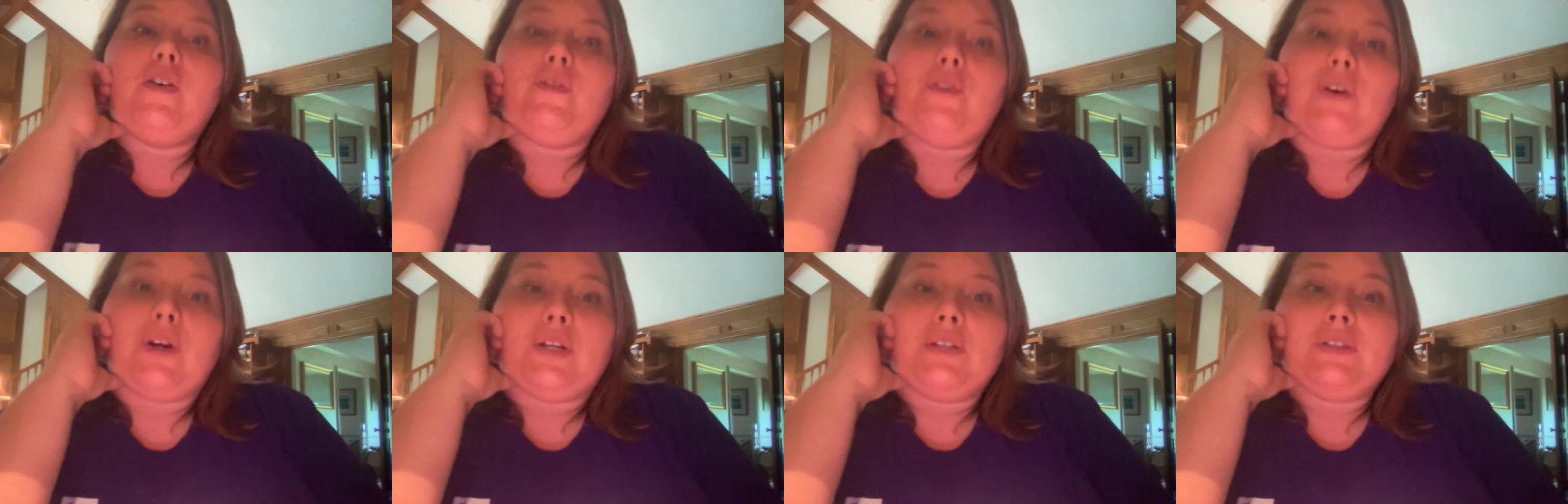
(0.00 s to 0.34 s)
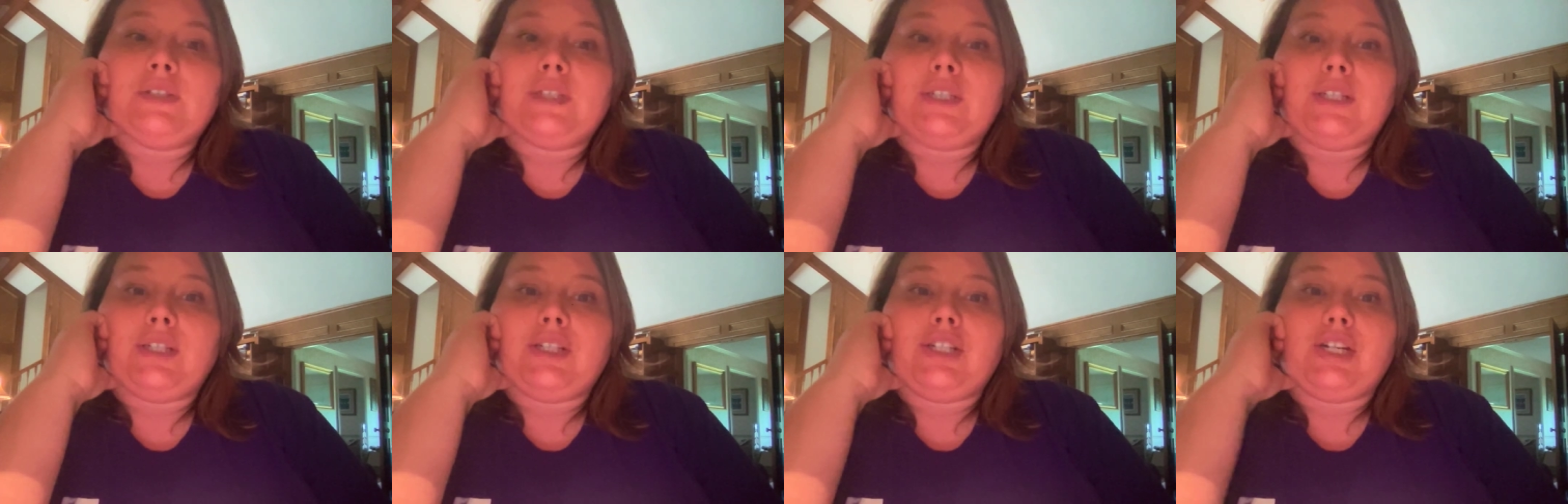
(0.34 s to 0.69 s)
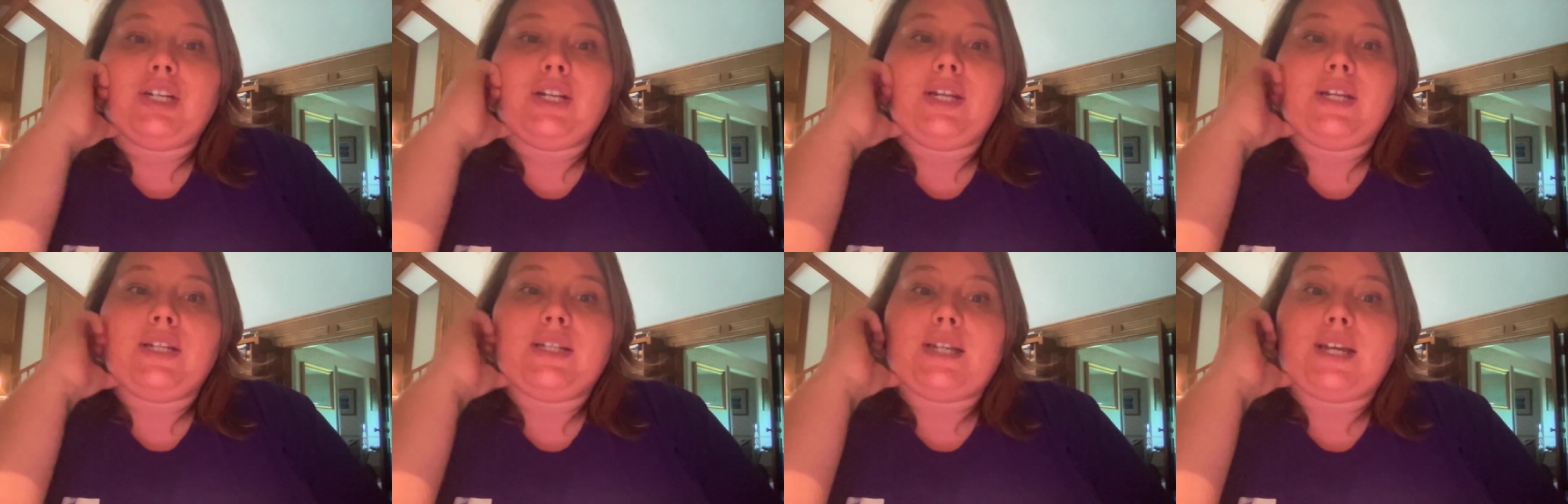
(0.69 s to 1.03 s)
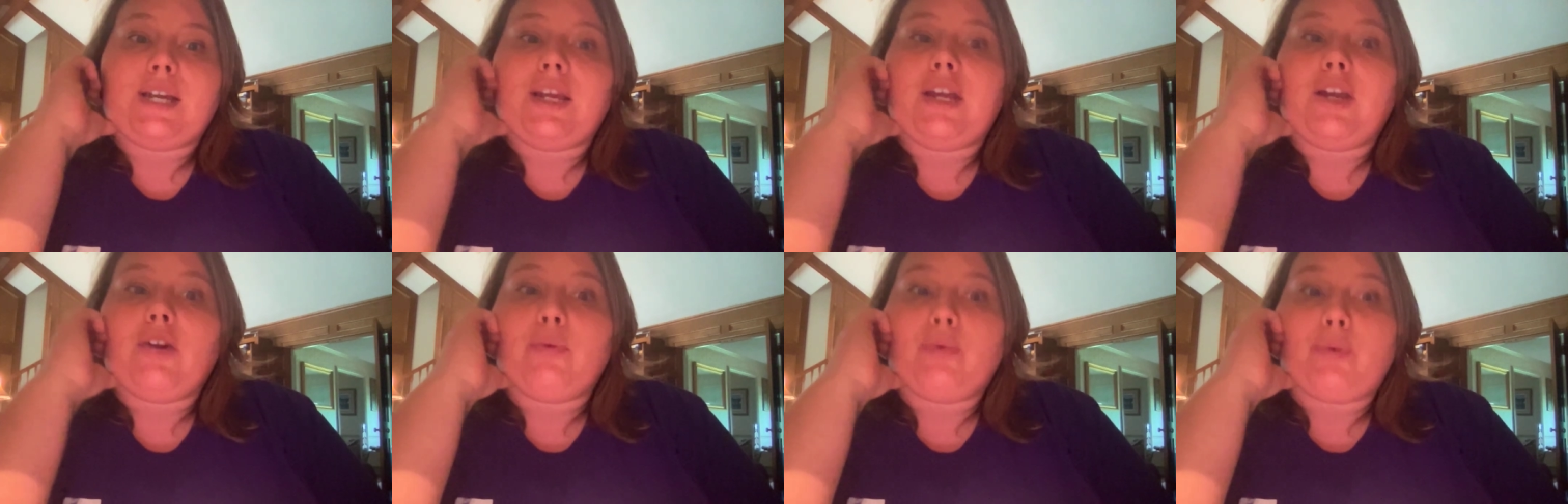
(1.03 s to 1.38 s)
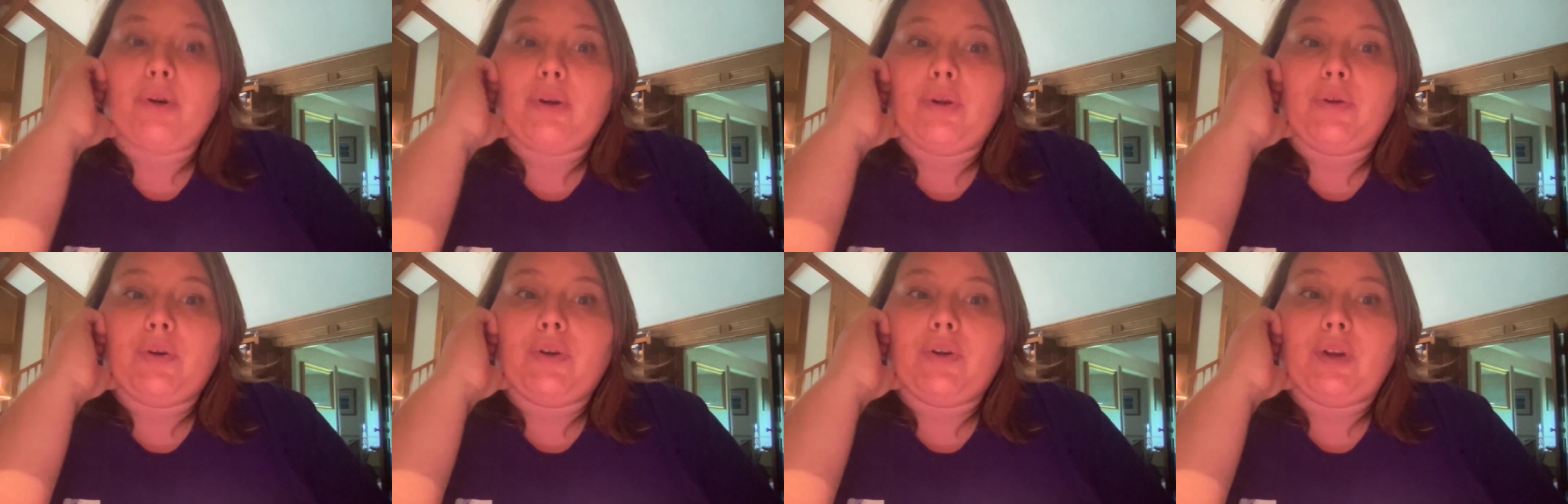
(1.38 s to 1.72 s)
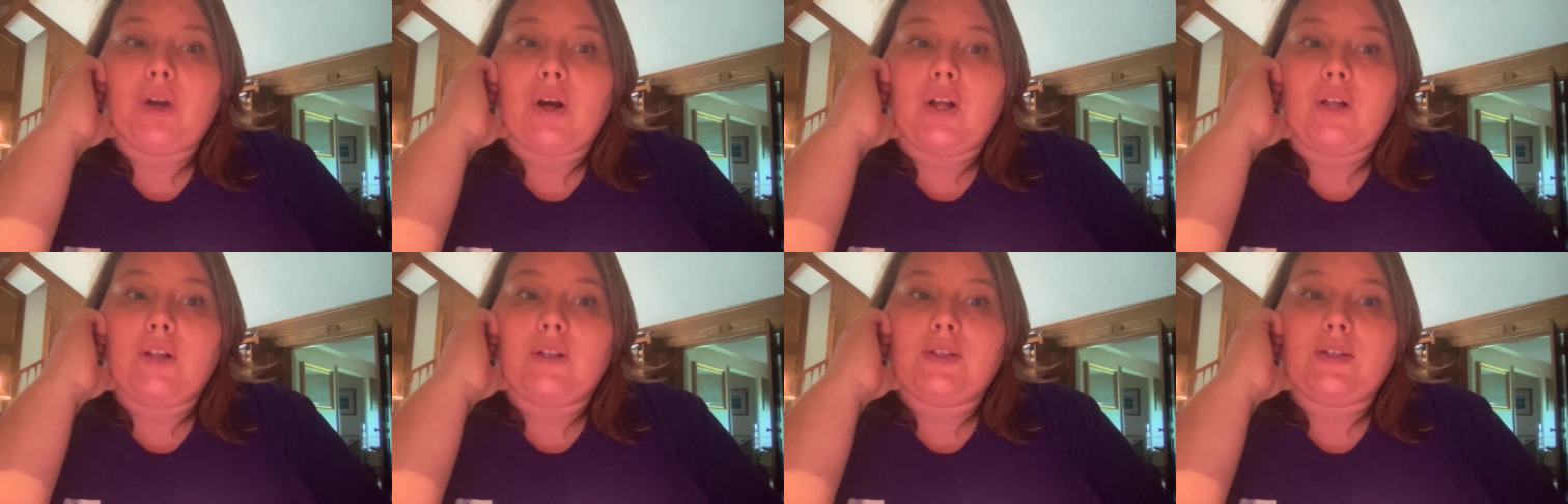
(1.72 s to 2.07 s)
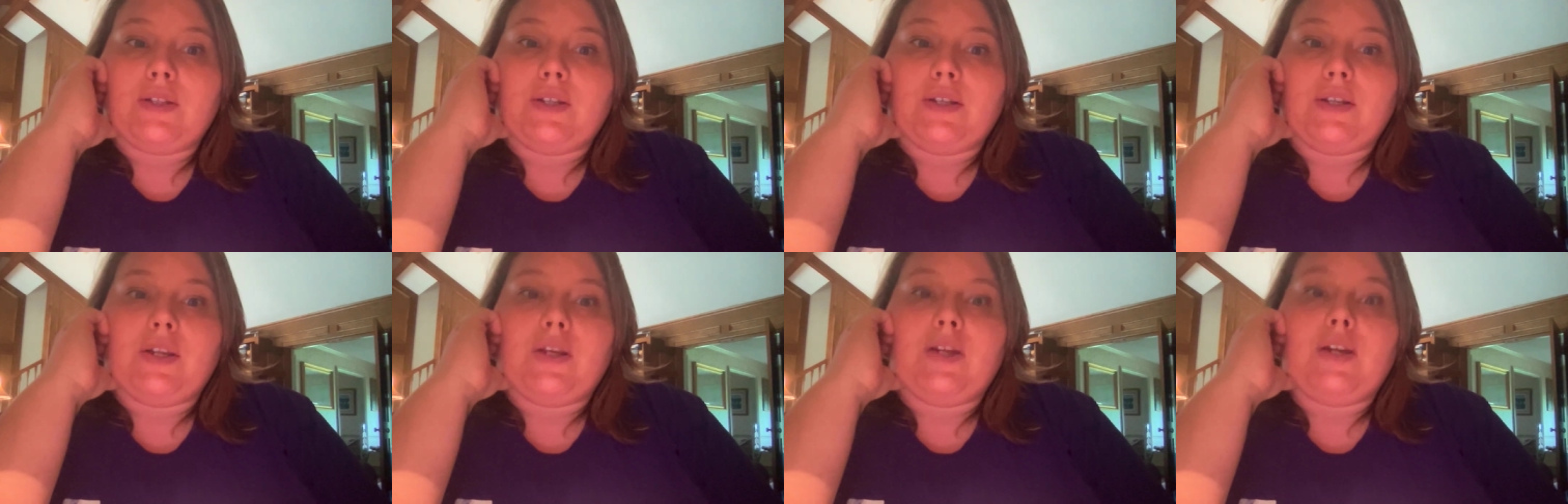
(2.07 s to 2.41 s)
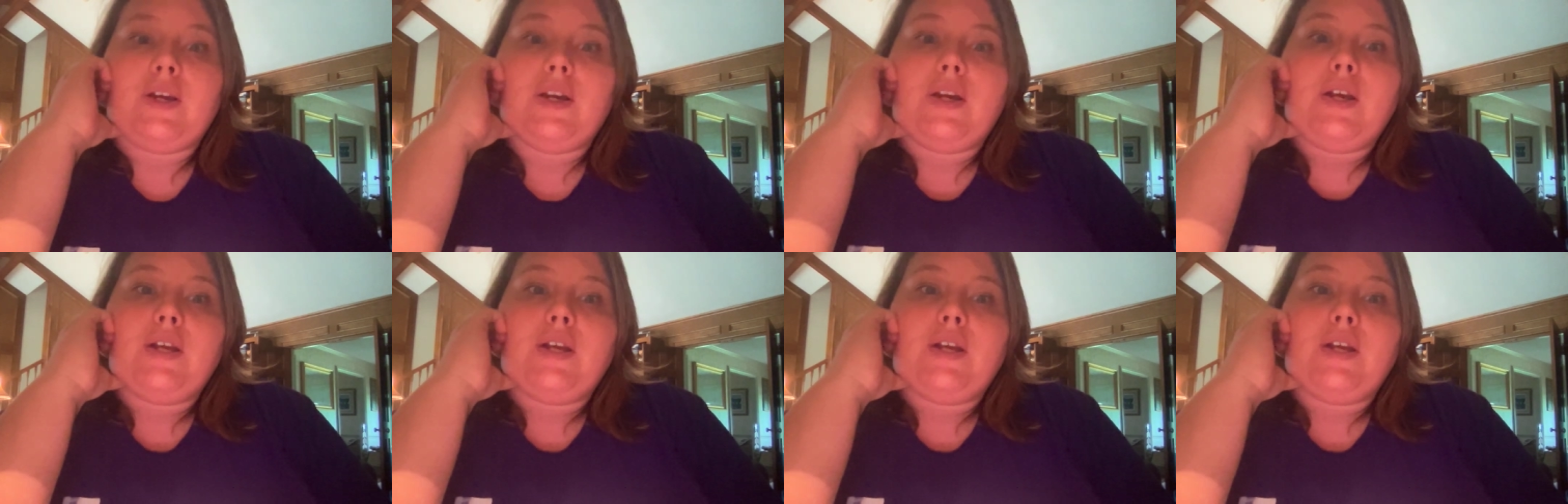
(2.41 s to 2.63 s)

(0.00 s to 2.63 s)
False teaching had taken root in Colossae.